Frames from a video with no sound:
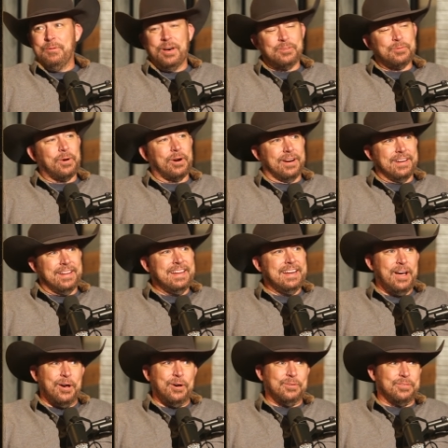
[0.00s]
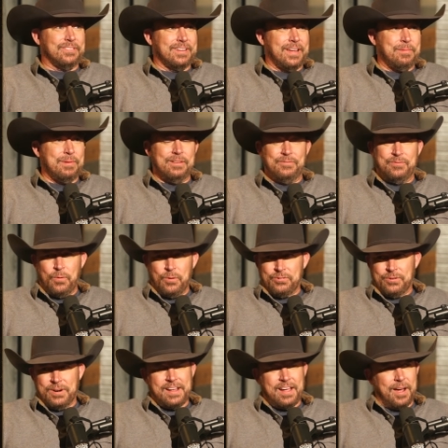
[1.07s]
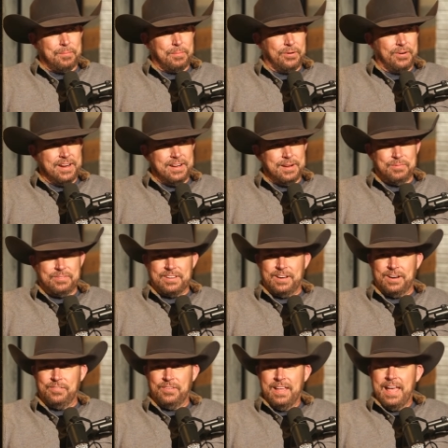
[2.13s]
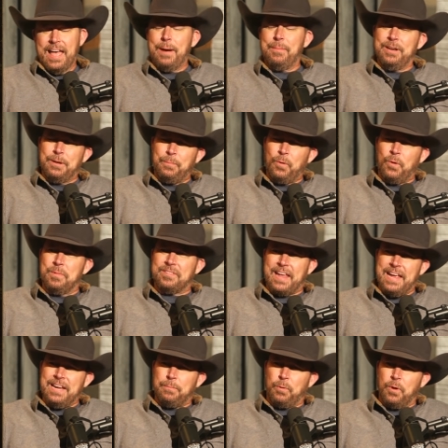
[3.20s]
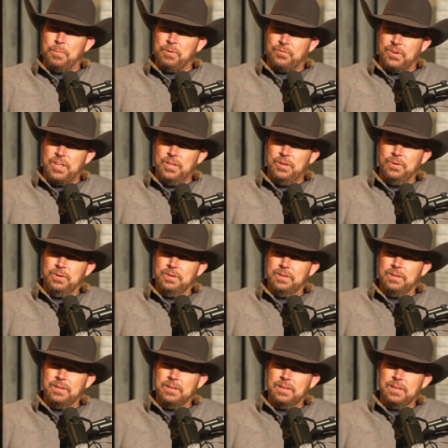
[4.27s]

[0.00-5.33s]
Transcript: yeah, he was worried. He knows. I mean, yeah. Force Recon Marine himself. How many deployments? Eight deployments for you? I did